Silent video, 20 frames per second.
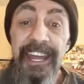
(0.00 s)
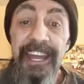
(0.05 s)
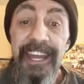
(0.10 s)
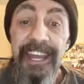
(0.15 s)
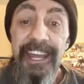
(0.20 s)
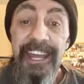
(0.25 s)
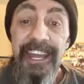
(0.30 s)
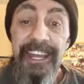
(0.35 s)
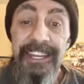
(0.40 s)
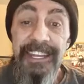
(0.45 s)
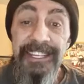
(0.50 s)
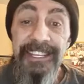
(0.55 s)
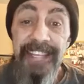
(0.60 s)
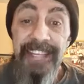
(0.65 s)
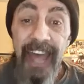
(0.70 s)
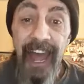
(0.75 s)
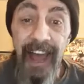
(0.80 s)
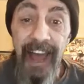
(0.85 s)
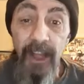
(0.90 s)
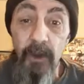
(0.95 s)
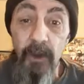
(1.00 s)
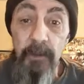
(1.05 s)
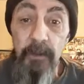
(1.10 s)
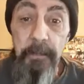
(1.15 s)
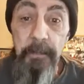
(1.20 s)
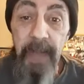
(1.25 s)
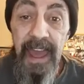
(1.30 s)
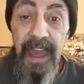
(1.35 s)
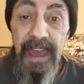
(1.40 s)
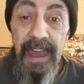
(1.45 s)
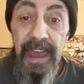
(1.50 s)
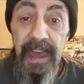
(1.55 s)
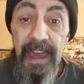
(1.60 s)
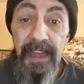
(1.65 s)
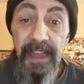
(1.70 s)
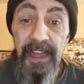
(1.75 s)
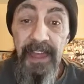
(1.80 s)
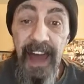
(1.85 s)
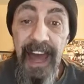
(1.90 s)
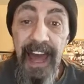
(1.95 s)
is hallowed be
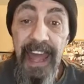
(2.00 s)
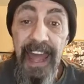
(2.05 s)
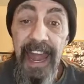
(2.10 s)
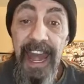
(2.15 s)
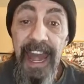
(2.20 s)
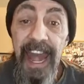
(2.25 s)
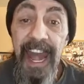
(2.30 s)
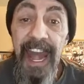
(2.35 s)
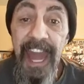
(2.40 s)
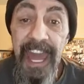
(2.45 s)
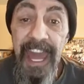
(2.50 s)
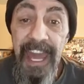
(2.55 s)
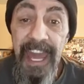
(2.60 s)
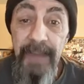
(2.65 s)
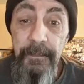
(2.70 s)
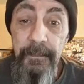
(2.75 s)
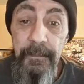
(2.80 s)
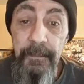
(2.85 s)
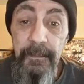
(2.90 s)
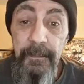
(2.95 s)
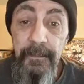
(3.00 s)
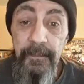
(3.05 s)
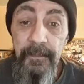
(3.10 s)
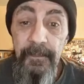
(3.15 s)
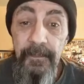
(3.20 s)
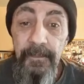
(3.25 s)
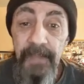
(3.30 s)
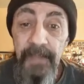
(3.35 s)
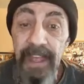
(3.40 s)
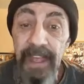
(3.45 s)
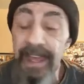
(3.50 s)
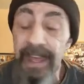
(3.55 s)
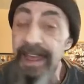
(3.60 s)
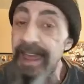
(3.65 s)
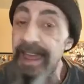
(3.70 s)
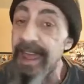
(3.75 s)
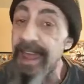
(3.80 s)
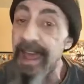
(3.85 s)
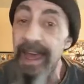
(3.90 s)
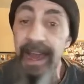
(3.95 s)
thy name. It
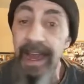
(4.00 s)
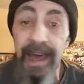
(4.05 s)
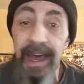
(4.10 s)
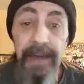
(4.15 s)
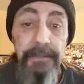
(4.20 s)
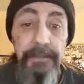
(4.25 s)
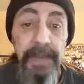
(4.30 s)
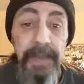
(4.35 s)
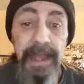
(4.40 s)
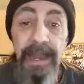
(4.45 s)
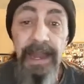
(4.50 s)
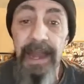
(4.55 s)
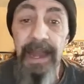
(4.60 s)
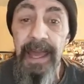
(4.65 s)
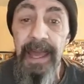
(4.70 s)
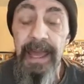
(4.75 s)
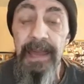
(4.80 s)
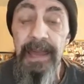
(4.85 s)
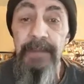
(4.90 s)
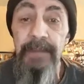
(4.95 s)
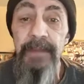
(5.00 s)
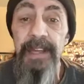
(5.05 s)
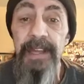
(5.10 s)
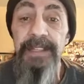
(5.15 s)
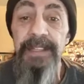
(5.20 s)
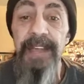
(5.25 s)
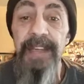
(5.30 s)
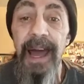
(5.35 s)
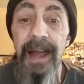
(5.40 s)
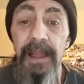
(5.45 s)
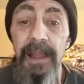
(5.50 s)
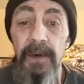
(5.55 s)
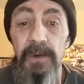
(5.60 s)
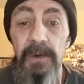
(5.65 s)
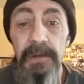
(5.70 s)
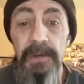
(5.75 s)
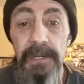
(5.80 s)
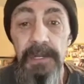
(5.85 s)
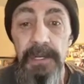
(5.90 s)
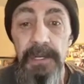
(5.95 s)
cannot be name, it's hallowed.